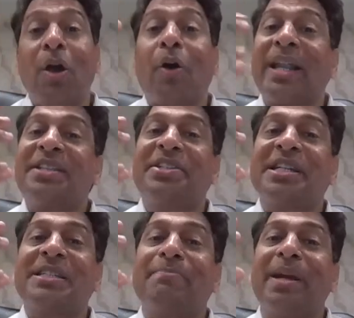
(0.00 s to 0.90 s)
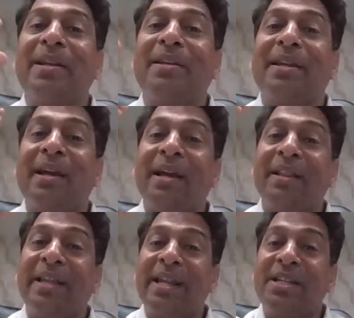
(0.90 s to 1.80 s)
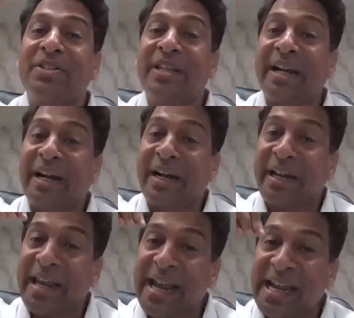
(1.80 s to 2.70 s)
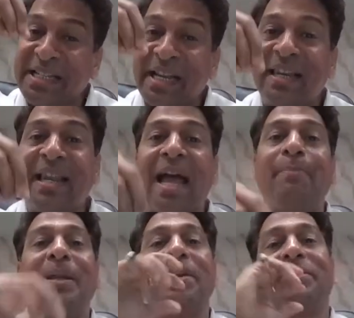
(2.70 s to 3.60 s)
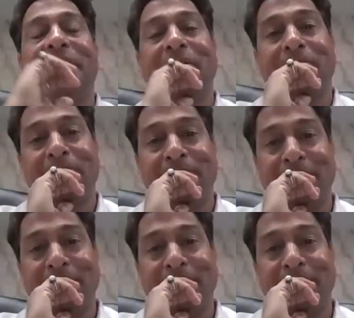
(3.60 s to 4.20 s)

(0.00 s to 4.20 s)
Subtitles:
or adjustment, there is decrease in liability.